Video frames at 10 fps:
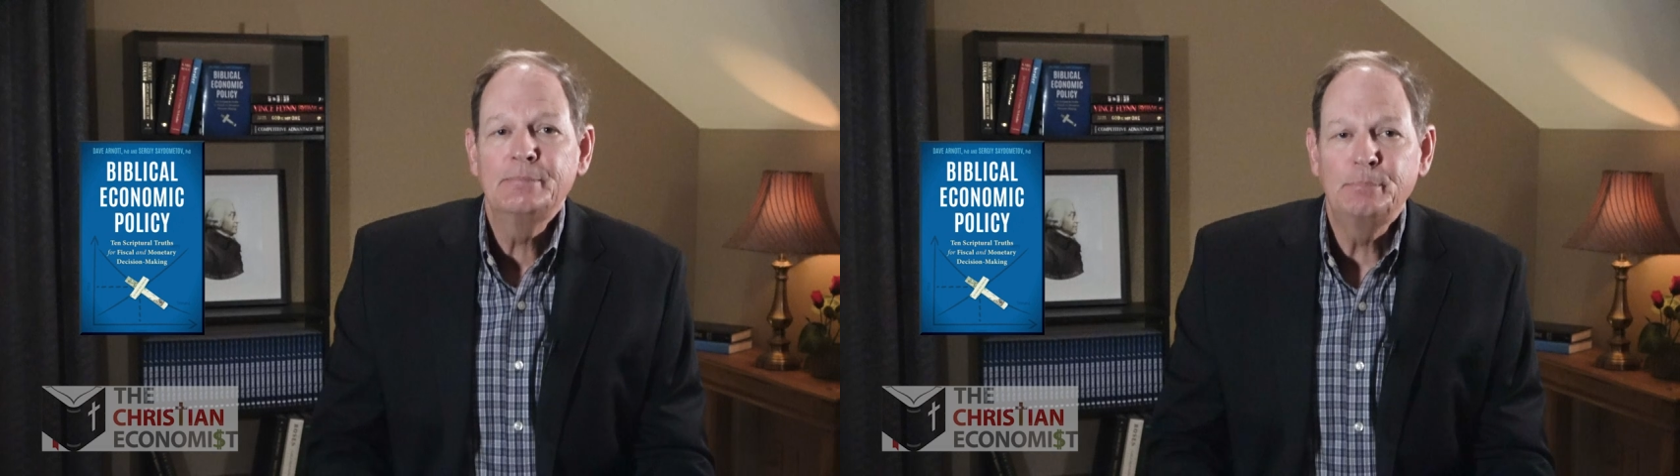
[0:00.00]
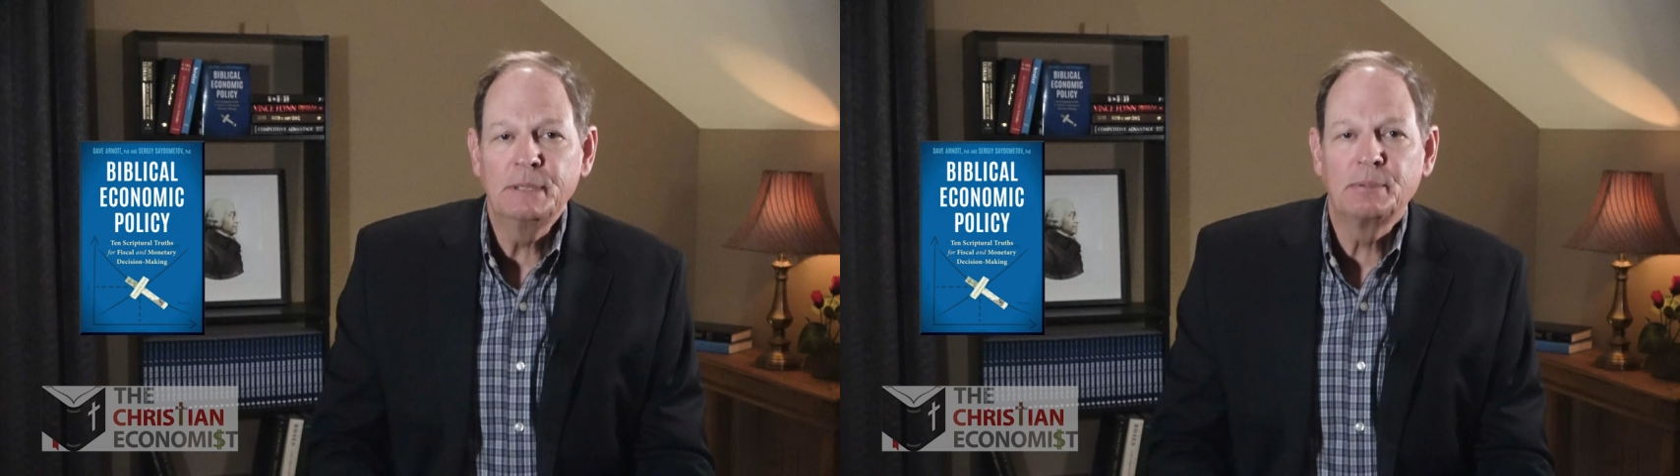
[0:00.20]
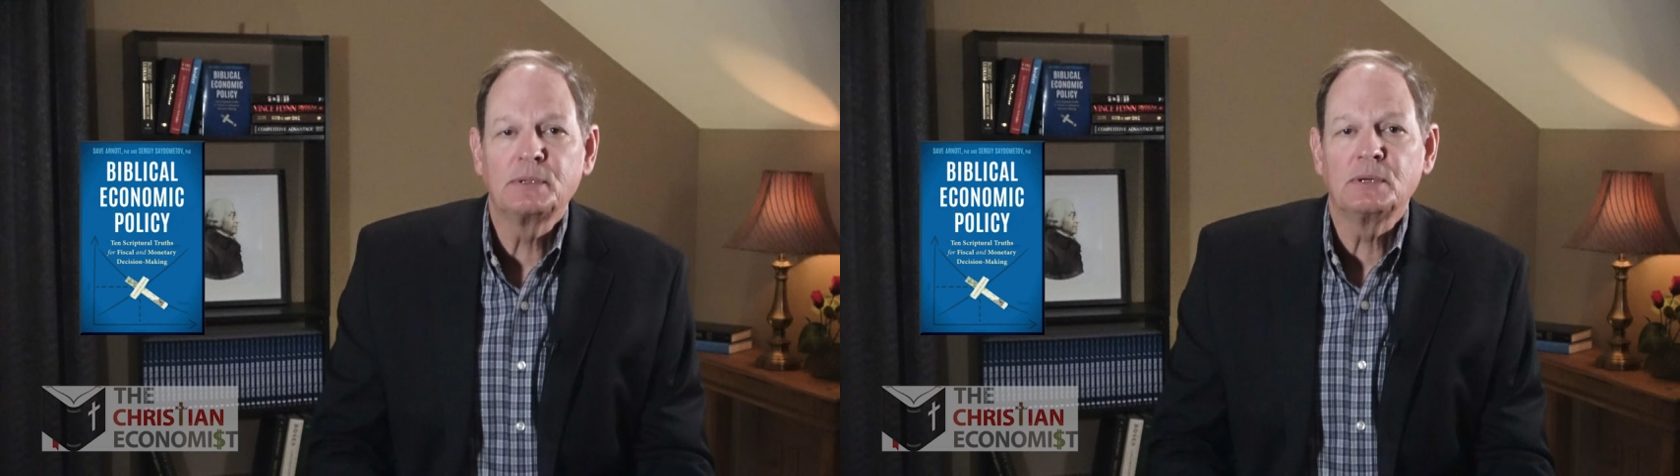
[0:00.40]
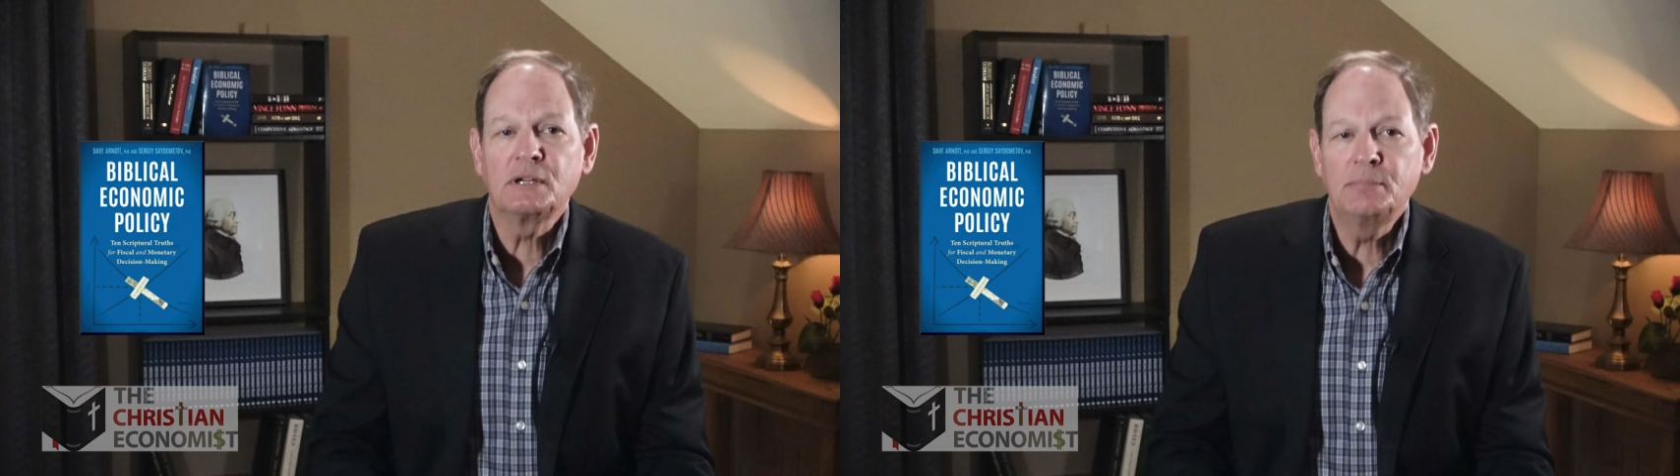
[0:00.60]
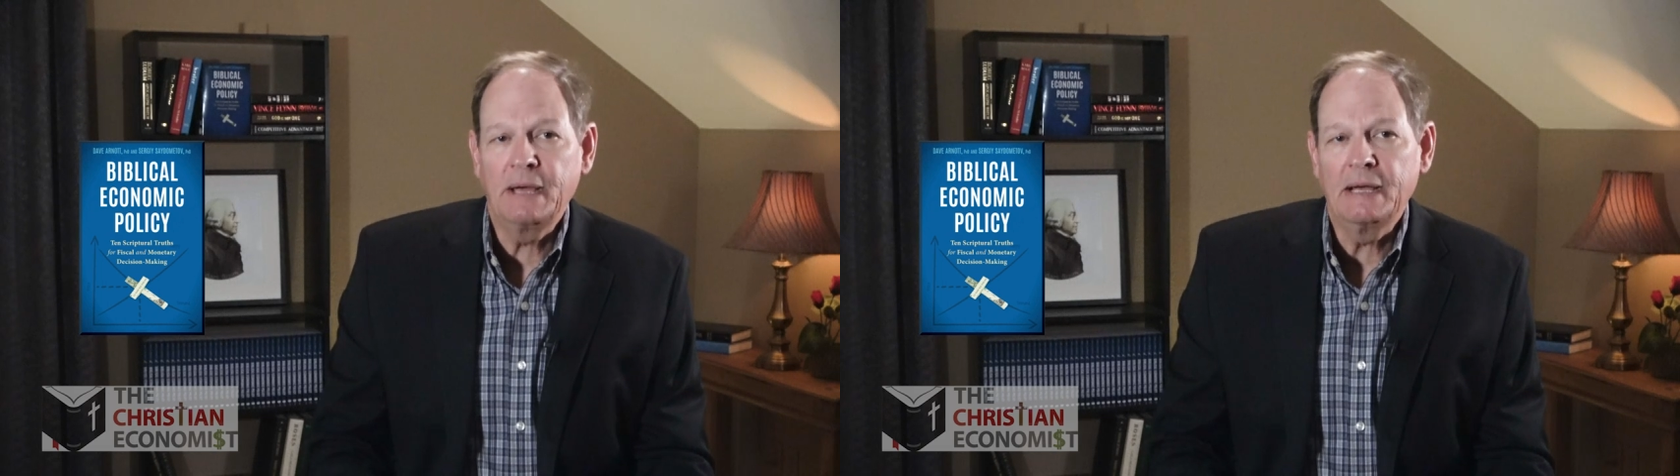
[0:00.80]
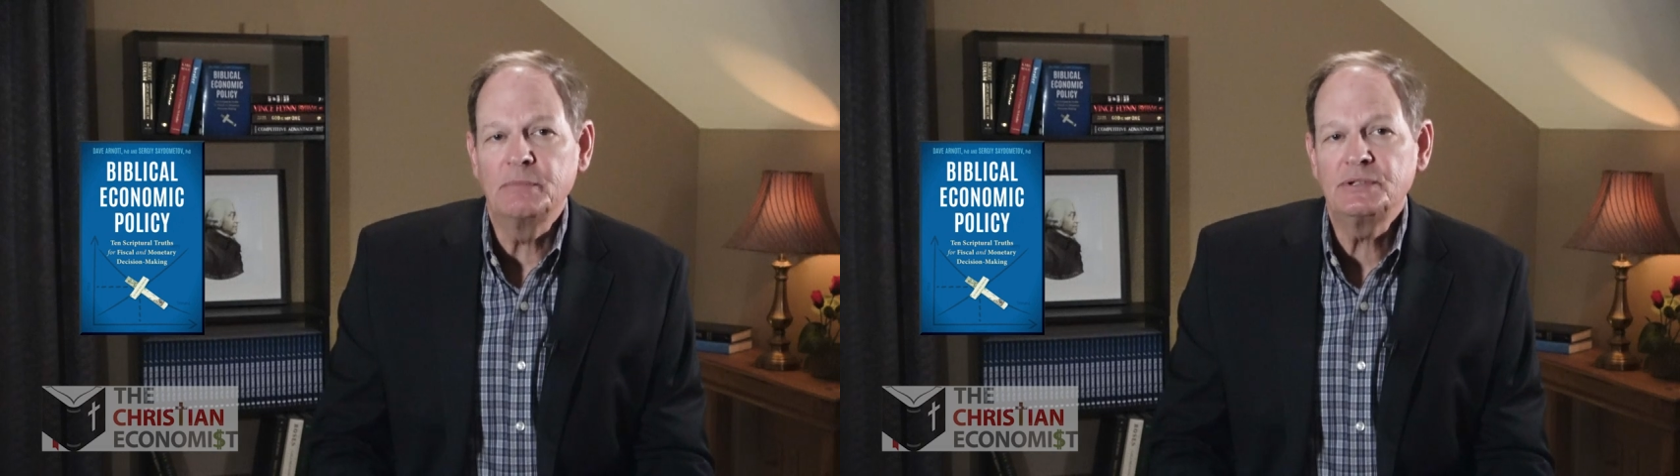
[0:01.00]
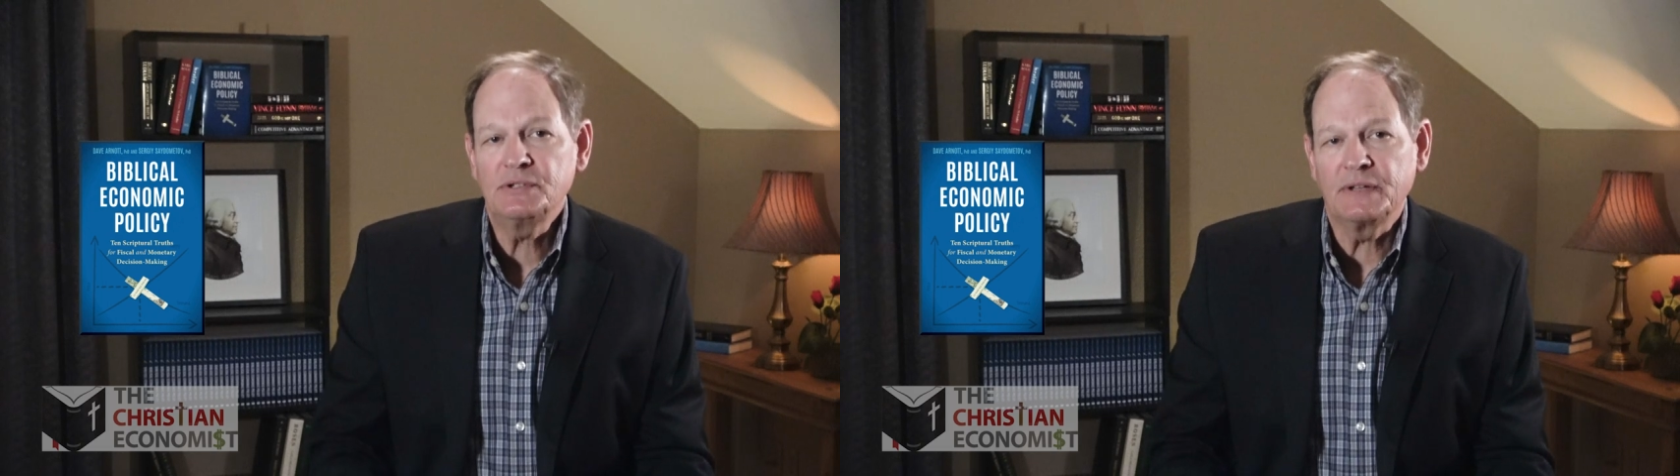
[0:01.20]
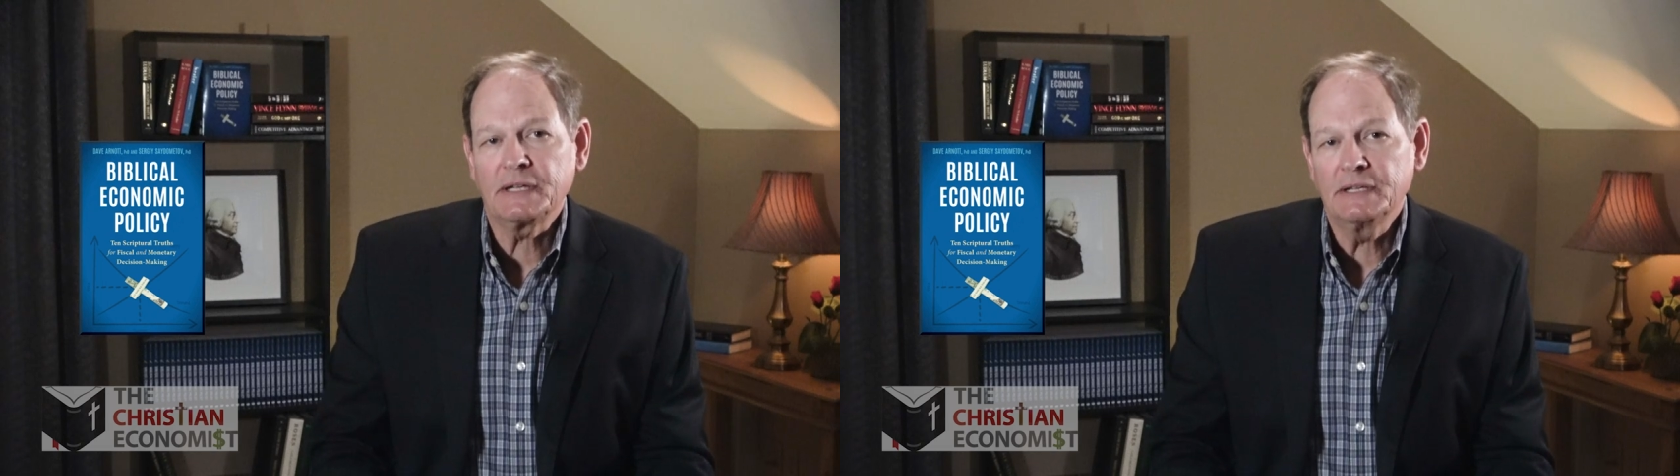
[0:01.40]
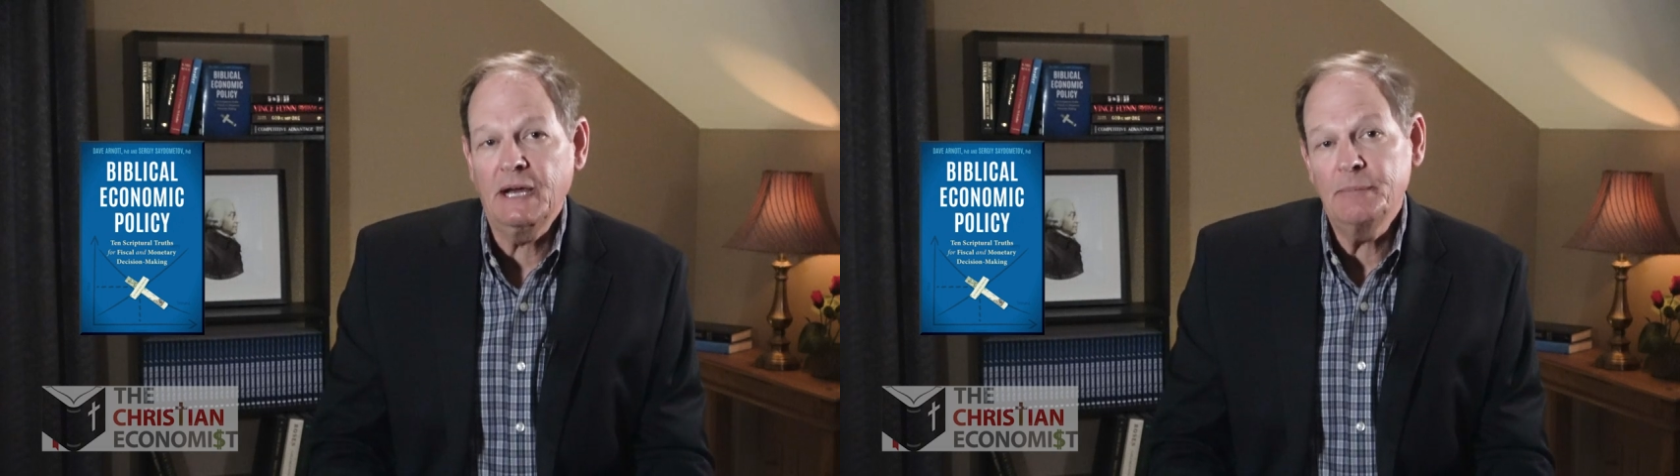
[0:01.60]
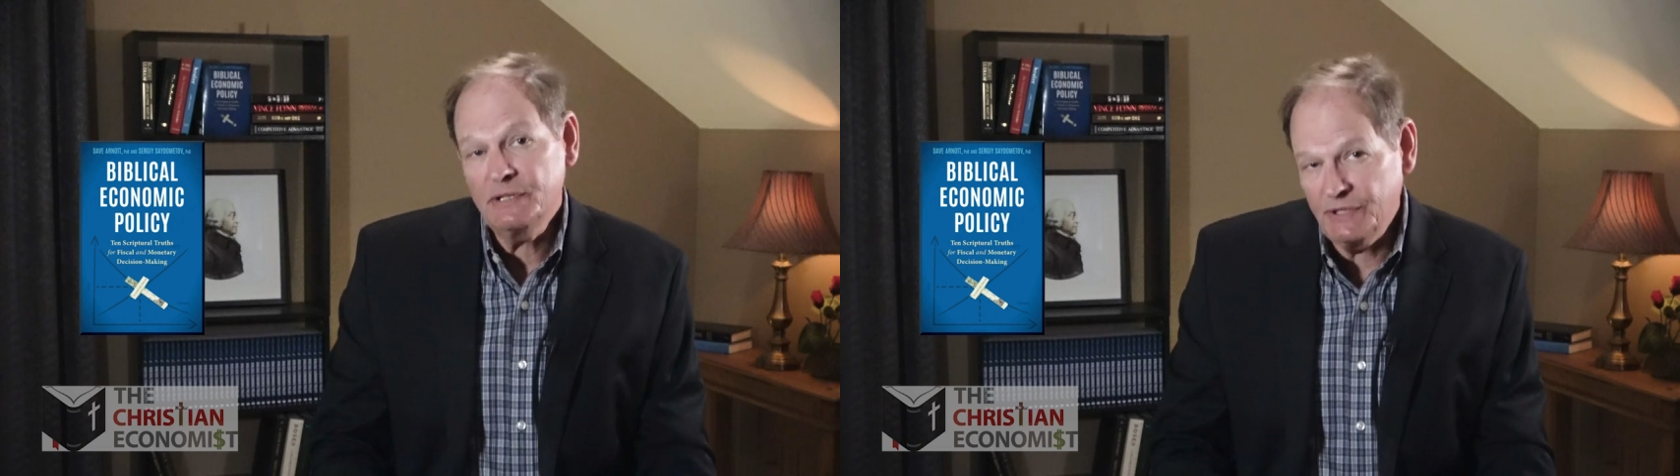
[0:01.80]
biblical commandments of
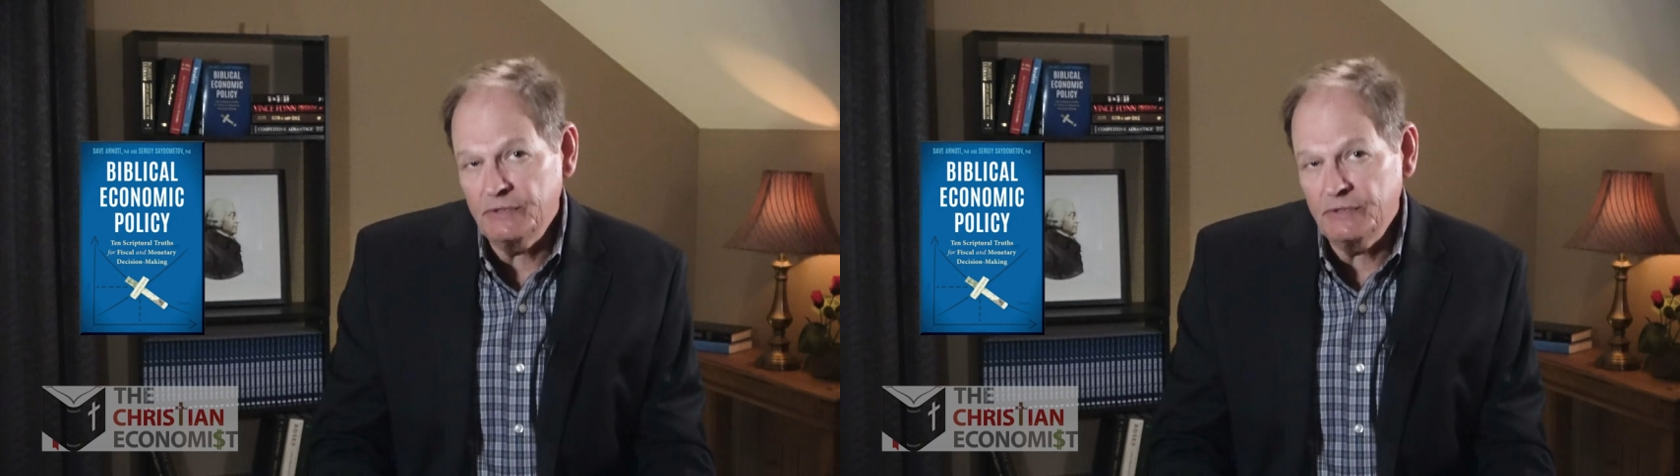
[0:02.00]
economics,